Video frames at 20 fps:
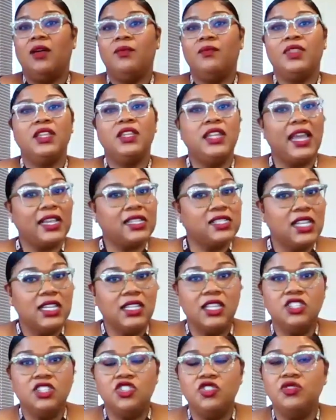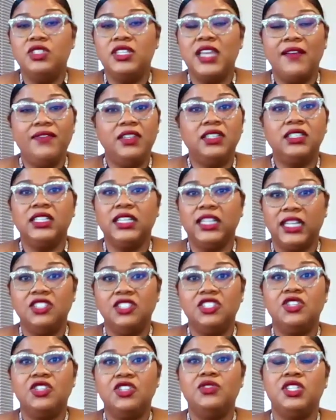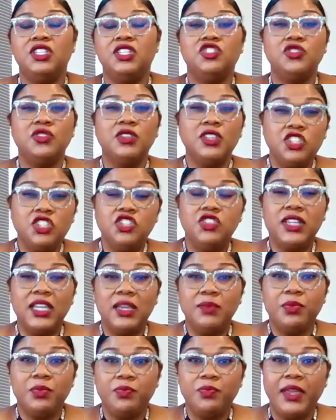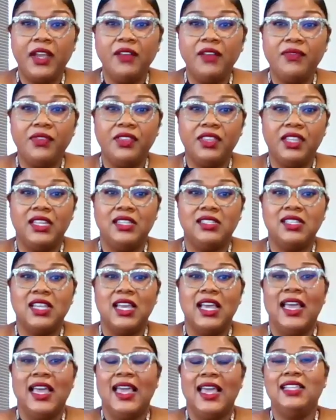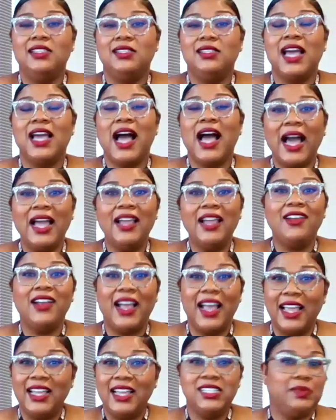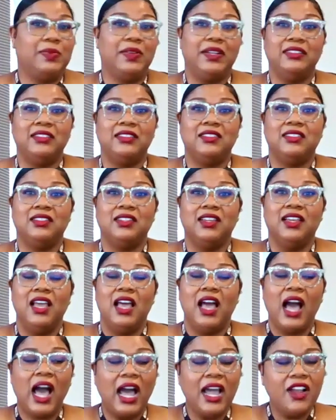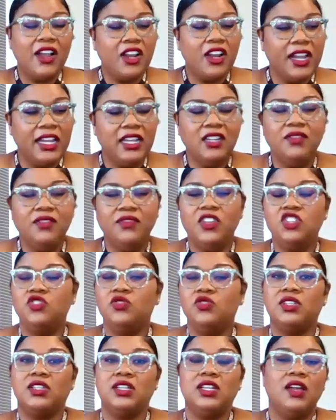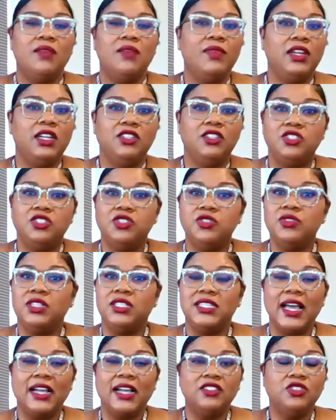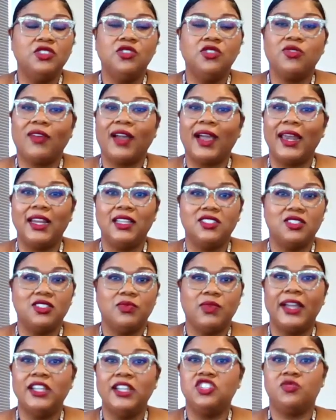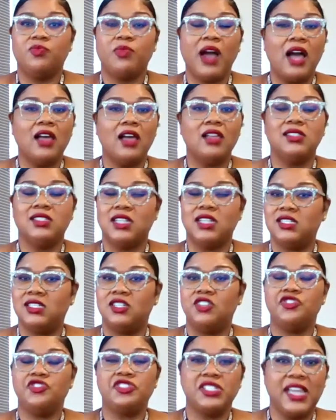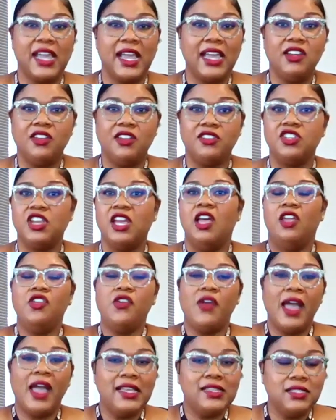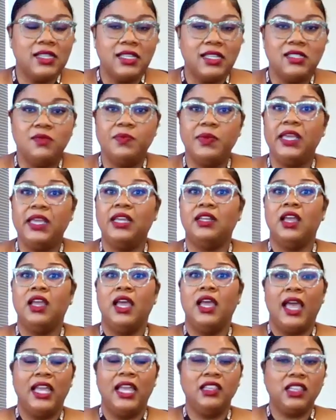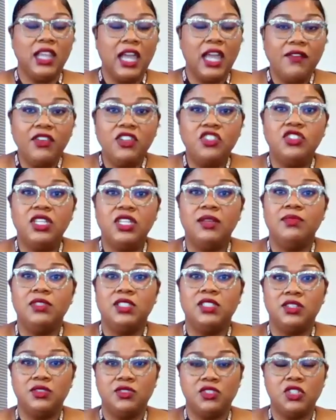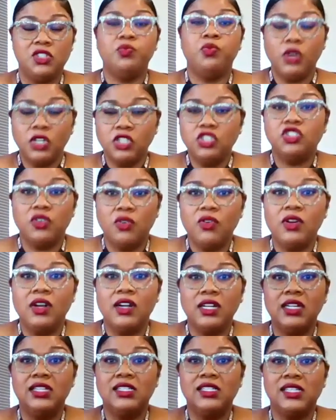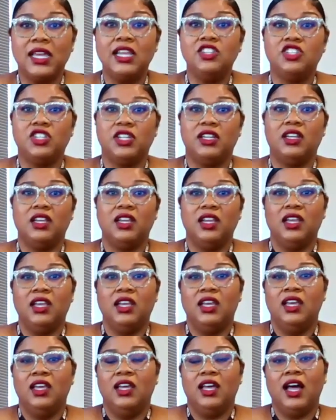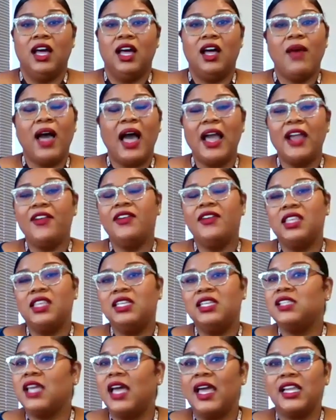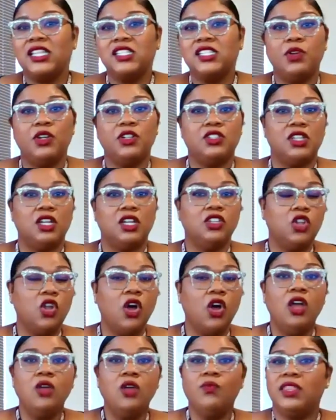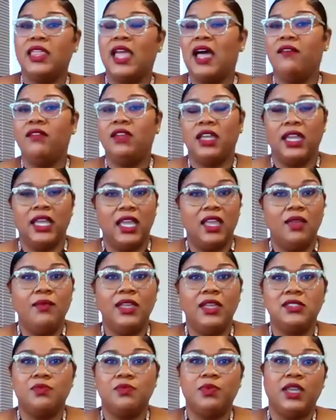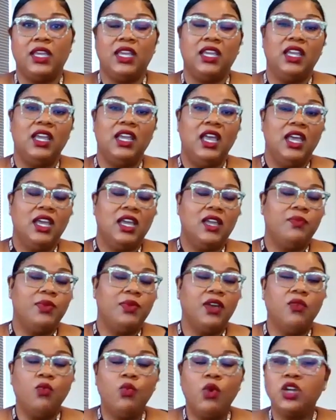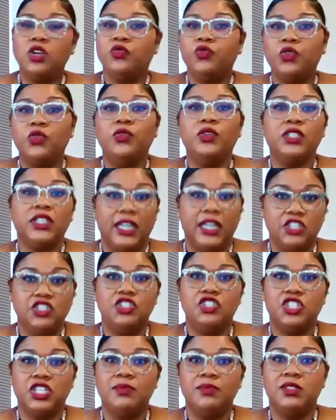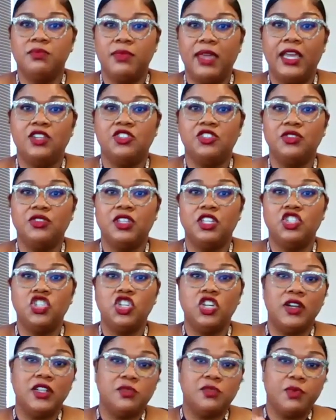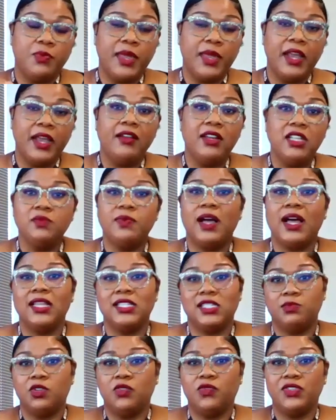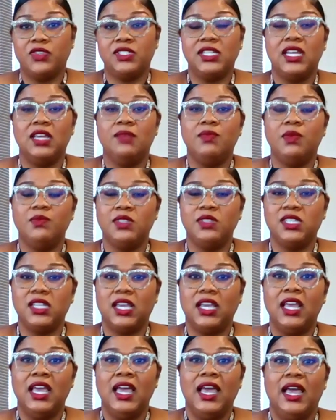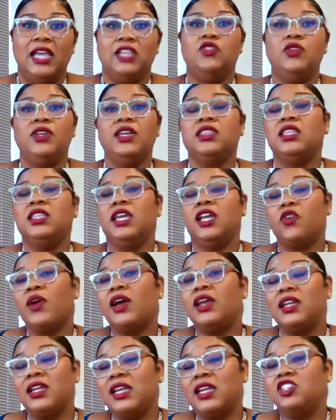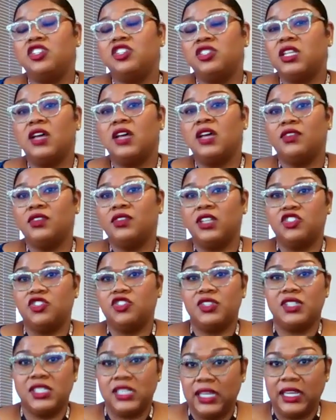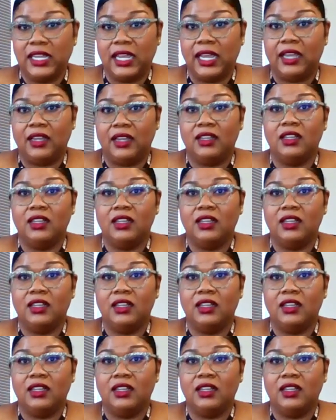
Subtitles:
The next thing that you definitely can do to ensure that you get prepared for this is to hire experts. Hire individuals to come in and to do the technical writing, to write your policies, your standards, your SSP, and leverage them to support your organization. Hiring these experts along with having an MSP could be a wonderful relationship to make sure that you're as prepared as possible for CMMC and you get the accreditation level that you're seeking.